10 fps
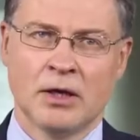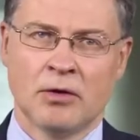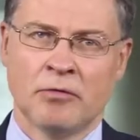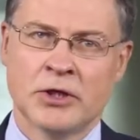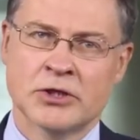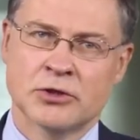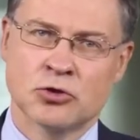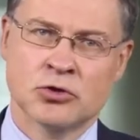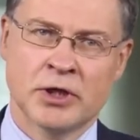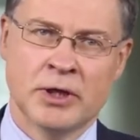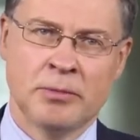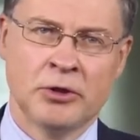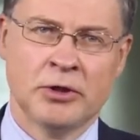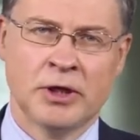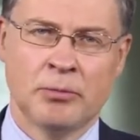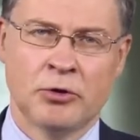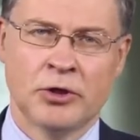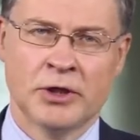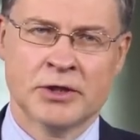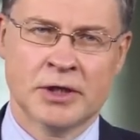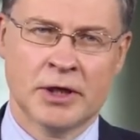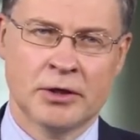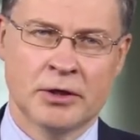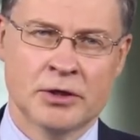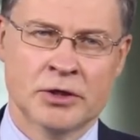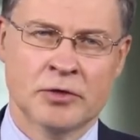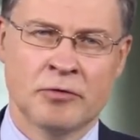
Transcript: With sustainability reporting standards,